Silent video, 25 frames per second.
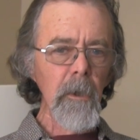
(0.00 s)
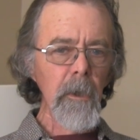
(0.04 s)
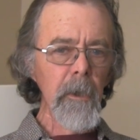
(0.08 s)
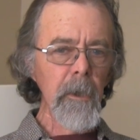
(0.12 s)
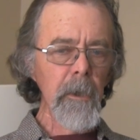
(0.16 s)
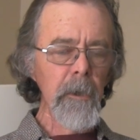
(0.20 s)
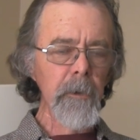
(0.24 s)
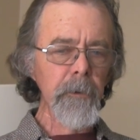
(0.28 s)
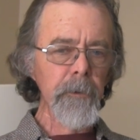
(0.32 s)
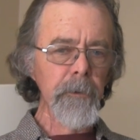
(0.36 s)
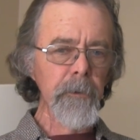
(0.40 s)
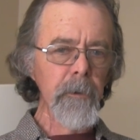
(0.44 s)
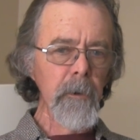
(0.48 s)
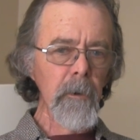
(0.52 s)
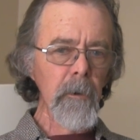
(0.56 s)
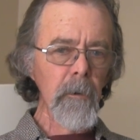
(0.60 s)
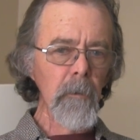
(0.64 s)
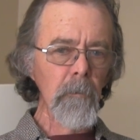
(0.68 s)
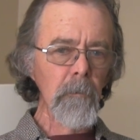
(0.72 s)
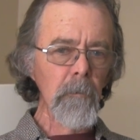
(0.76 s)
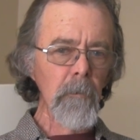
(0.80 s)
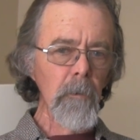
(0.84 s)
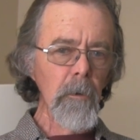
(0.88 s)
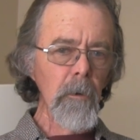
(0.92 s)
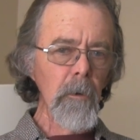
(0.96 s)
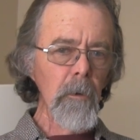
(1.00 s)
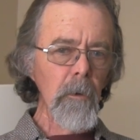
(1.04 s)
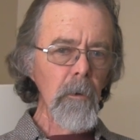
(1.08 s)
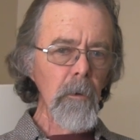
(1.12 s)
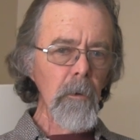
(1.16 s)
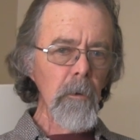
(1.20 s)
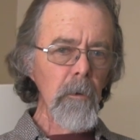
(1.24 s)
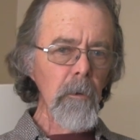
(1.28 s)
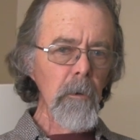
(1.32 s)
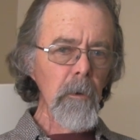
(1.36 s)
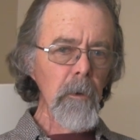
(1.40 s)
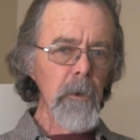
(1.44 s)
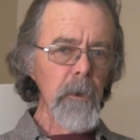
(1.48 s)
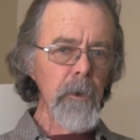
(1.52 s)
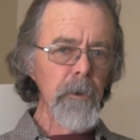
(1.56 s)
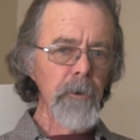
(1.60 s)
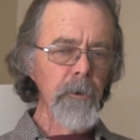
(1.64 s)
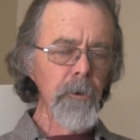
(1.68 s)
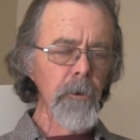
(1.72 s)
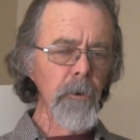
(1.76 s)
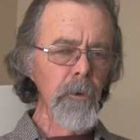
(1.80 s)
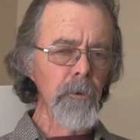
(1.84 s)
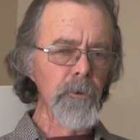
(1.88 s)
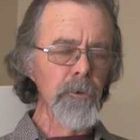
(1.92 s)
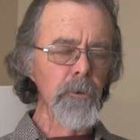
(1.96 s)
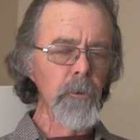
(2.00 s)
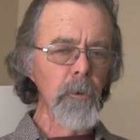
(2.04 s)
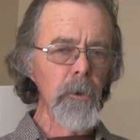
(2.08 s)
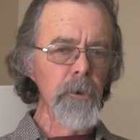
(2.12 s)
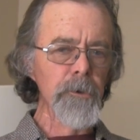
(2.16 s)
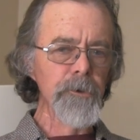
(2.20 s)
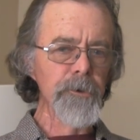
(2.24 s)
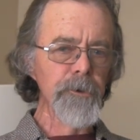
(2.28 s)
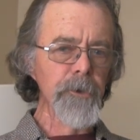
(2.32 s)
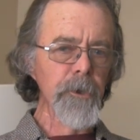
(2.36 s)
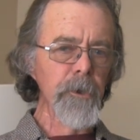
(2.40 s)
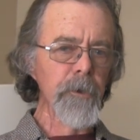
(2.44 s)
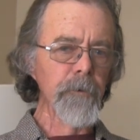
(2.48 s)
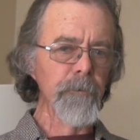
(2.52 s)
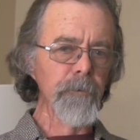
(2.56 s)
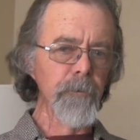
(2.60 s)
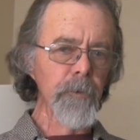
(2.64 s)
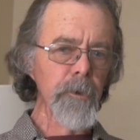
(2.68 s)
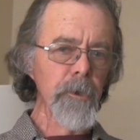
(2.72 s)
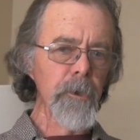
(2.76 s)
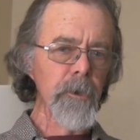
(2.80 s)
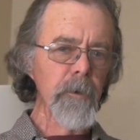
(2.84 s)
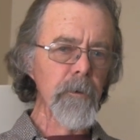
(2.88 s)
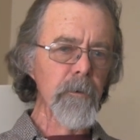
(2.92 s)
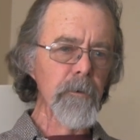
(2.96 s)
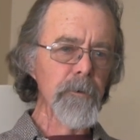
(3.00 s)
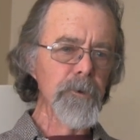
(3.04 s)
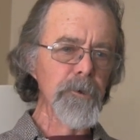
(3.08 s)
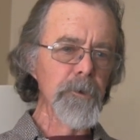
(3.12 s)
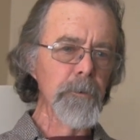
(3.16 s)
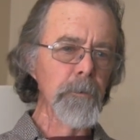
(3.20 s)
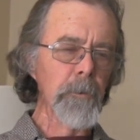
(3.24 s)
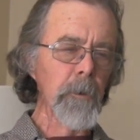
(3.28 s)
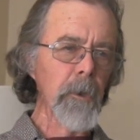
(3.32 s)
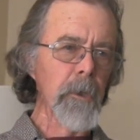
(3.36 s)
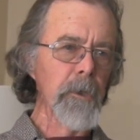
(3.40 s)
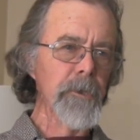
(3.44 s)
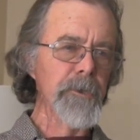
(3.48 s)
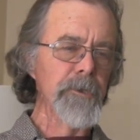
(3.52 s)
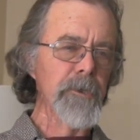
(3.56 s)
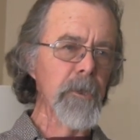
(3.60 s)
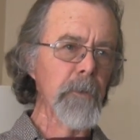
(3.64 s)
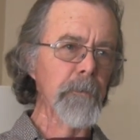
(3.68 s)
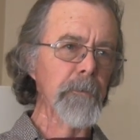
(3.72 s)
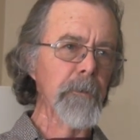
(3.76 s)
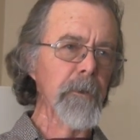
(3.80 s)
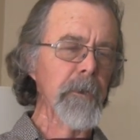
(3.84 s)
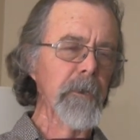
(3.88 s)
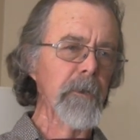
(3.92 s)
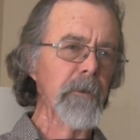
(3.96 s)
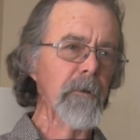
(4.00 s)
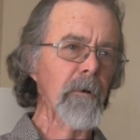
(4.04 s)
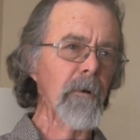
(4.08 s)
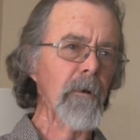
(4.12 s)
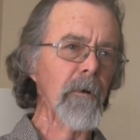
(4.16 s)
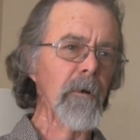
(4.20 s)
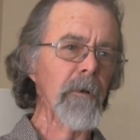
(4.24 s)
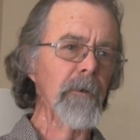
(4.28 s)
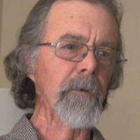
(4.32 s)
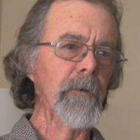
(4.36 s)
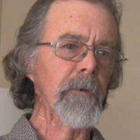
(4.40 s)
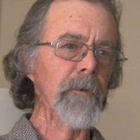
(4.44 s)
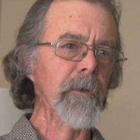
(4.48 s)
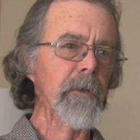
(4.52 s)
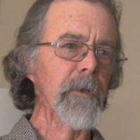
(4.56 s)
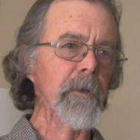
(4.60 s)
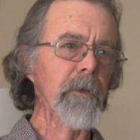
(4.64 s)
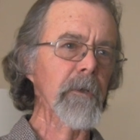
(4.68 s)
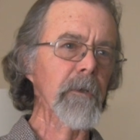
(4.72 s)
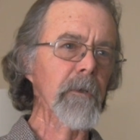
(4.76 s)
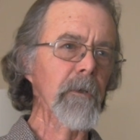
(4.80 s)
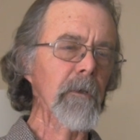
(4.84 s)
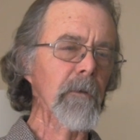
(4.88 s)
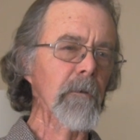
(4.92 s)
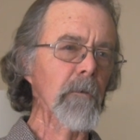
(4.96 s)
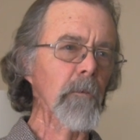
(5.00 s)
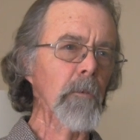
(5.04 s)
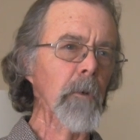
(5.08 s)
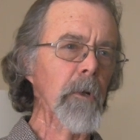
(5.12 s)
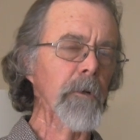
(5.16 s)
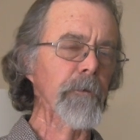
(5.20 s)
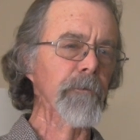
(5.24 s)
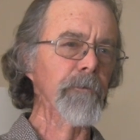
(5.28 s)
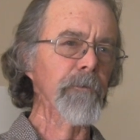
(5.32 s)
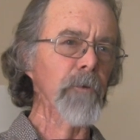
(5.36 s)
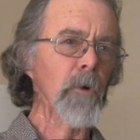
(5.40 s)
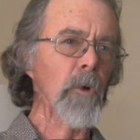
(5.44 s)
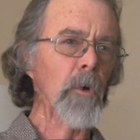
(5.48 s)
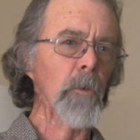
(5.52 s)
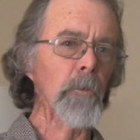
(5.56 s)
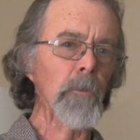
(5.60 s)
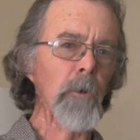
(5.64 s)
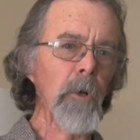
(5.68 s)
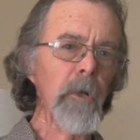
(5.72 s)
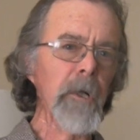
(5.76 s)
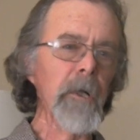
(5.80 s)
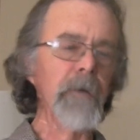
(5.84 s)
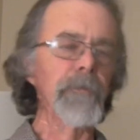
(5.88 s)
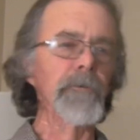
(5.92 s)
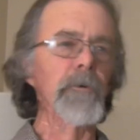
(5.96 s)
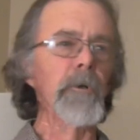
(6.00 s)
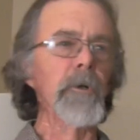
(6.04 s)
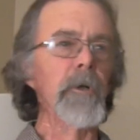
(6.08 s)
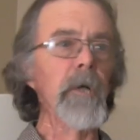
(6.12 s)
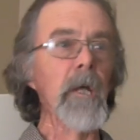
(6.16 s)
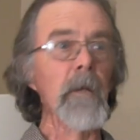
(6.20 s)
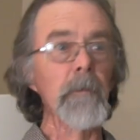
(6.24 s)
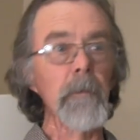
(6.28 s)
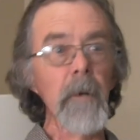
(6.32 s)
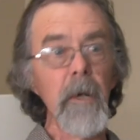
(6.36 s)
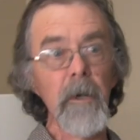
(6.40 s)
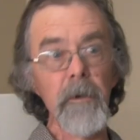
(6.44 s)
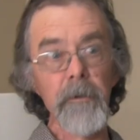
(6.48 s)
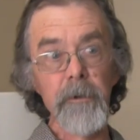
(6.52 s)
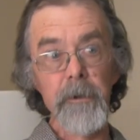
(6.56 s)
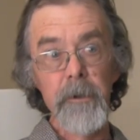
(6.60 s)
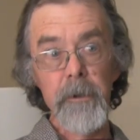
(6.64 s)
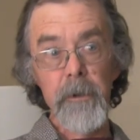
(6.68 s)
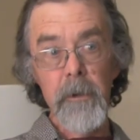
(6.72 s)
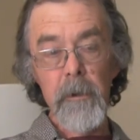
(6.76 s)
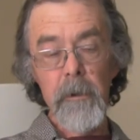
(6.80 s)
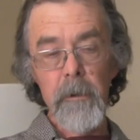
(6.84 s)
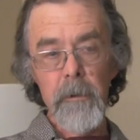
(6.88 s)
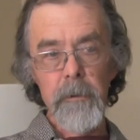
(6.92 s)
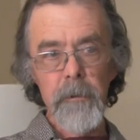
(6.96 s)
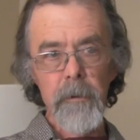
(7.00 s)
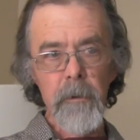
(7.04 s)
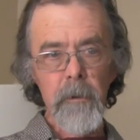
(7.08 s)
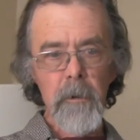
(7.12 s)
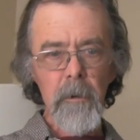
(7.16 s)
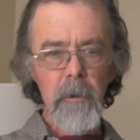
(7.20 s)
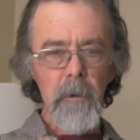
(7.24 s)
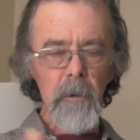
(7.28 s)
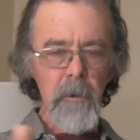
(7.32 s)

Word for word: And it occurred to us that if we sprayed something on the wet foam right after it came out of the gun